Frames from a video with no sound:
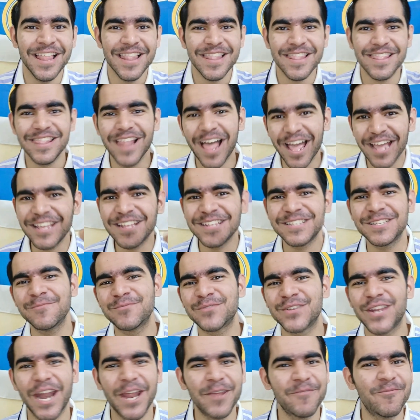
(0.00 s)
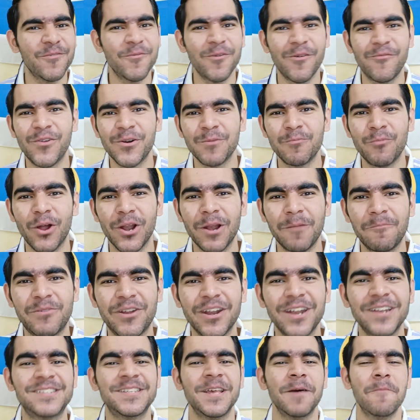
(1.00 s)
Like and subscribe for more football
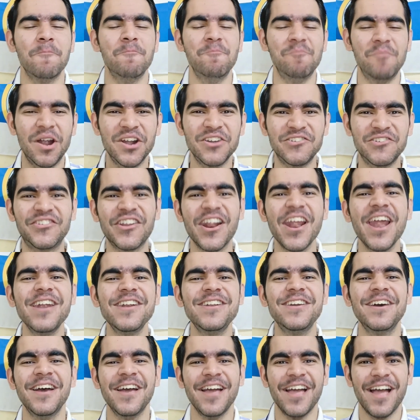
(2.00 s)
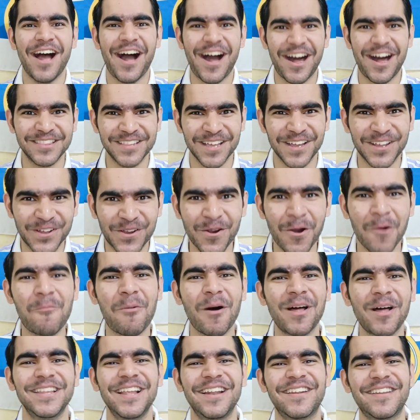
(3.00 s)
updates. Madrid are the
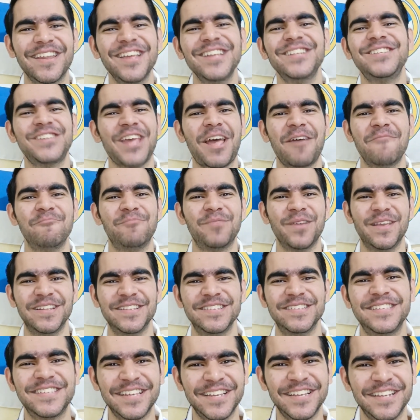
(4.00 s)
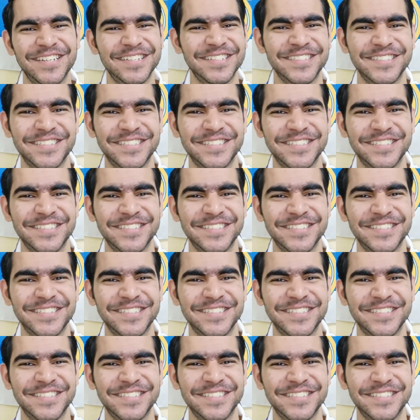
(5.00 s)
Copa del Rey champions.